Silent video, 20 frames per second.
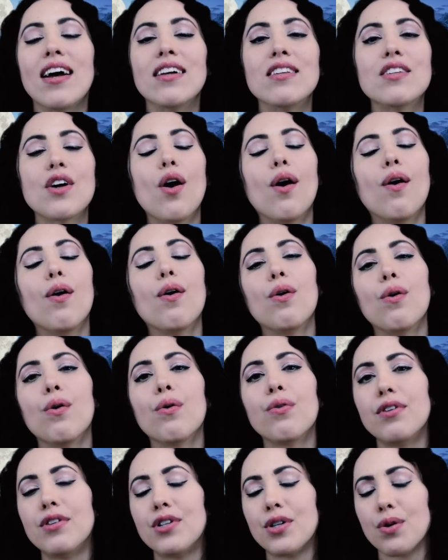And
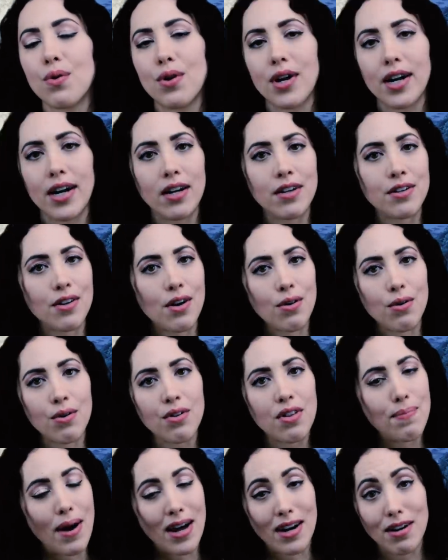oh, the joy and oh,
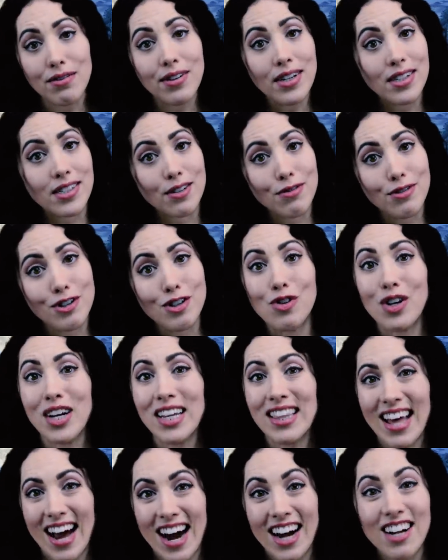the benefits of
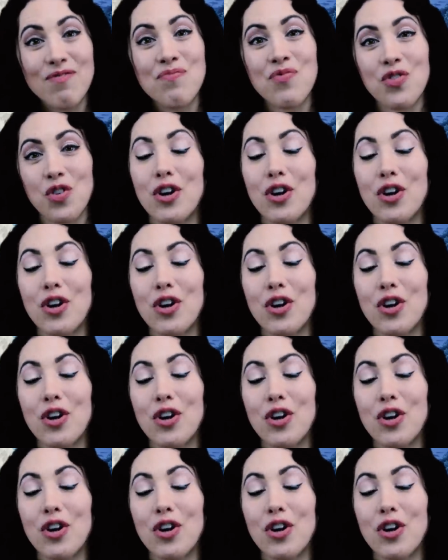doing that.